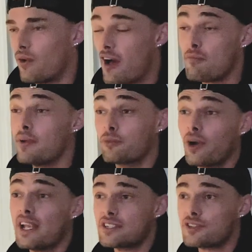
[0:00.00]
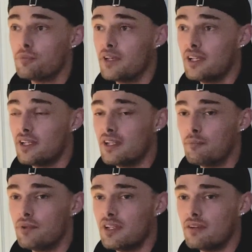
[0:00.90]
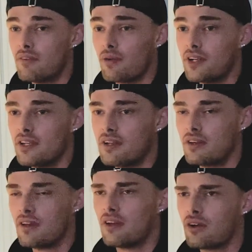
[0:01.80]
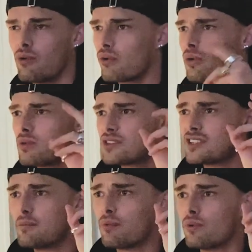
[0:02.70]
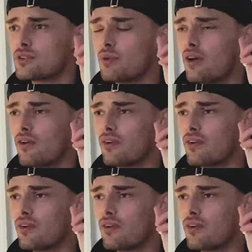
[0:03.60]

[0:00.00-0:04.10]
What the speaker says: I've been raised to be very quote unquote simple as well.